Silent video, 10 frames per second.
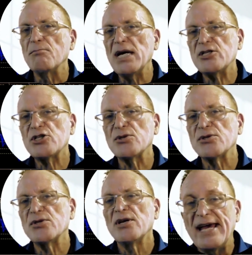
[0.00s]
Make
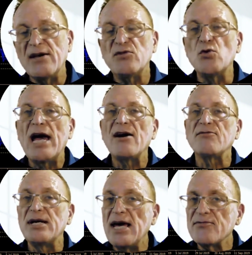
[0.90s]
sure if you have
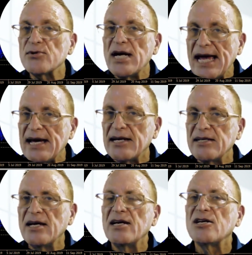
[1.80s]
never had
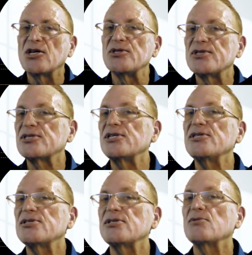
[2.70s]

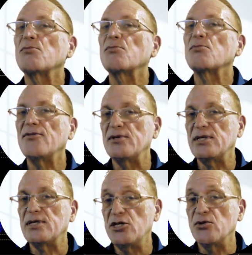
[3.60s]
consistent profit
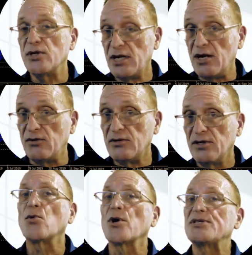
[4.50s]
in your account
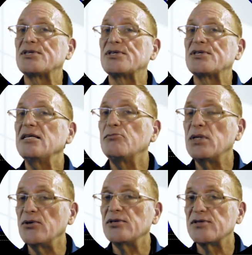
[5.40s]
for extended
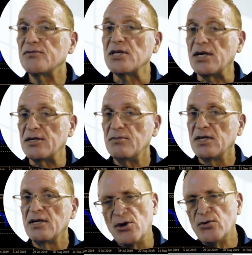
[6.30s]
periods of time,
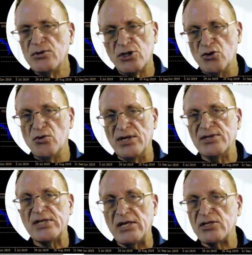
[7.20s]
don't do
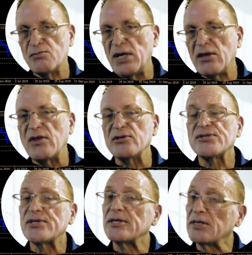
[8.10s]
this and expect that
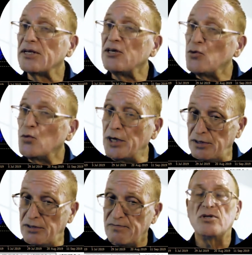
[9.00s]
suddenly you
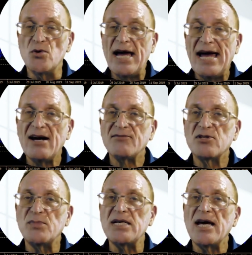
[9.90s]
will. You have
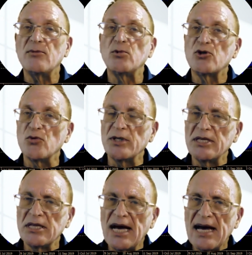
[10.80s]
to be able to
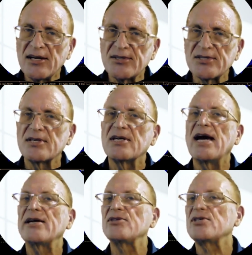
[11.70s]
relax
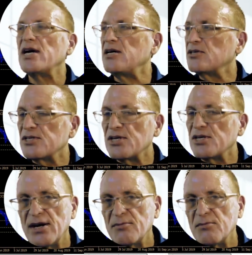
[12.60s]
and take
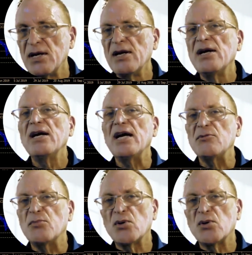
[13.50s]
time and